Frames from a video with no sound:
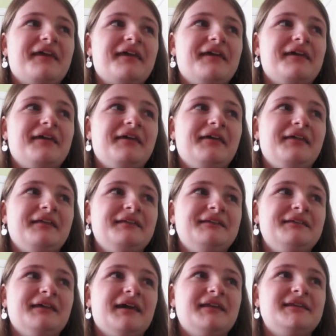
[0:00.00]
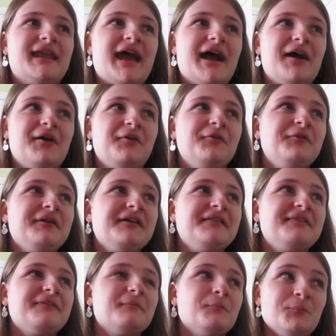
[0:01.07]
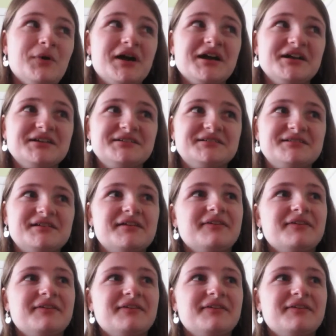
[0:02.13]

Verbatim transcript: and now it's March,